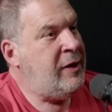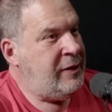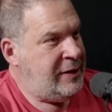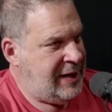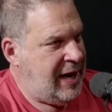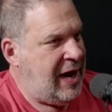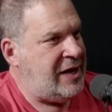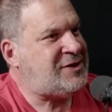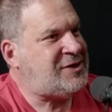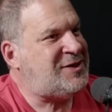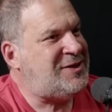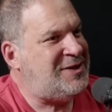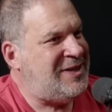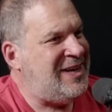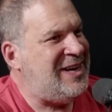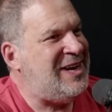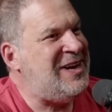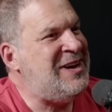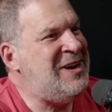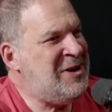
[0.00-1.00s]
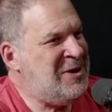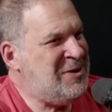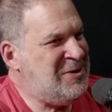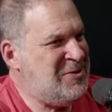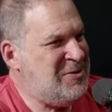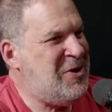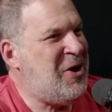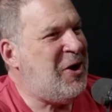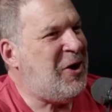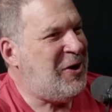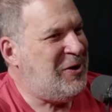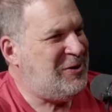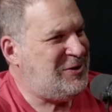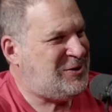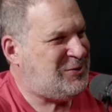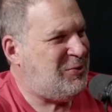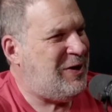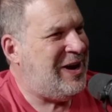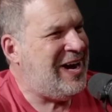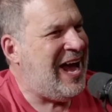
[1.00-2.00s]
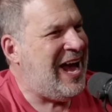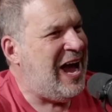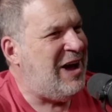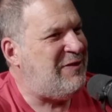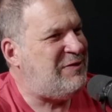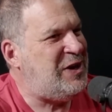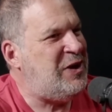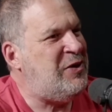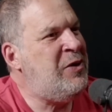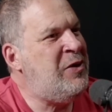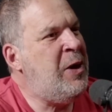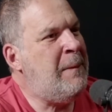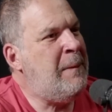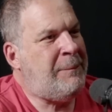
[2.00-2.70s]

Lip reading: Yes, the nerds, what have you,